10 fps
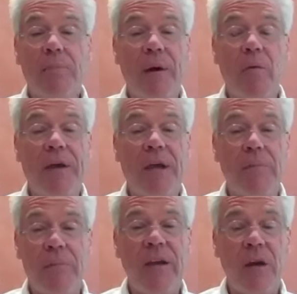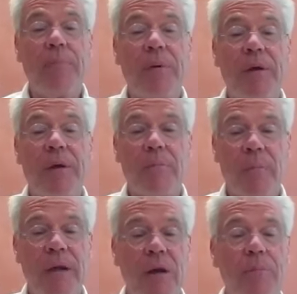By the way, it may not be. It
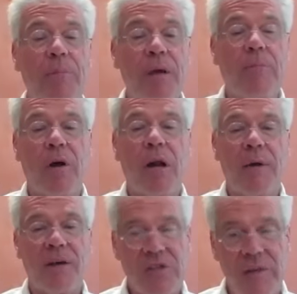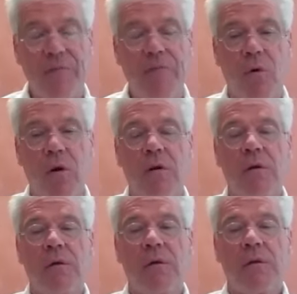may not be a problem except for
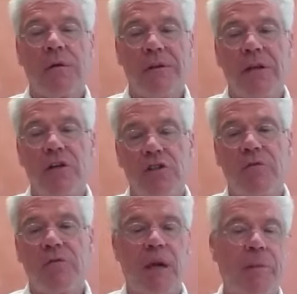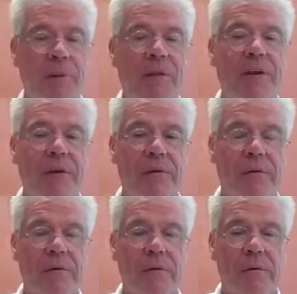the issue of capability.
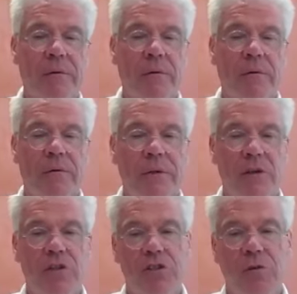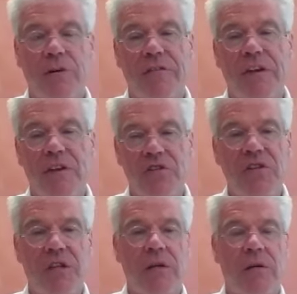The issue of is
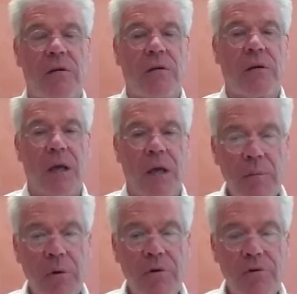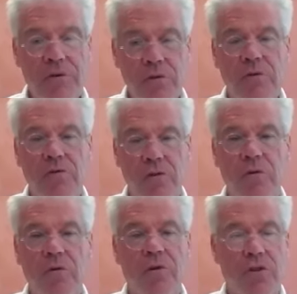he able to
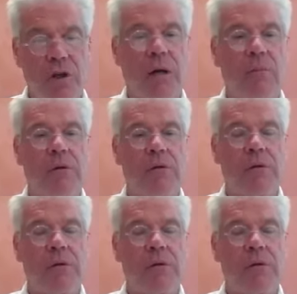do the job?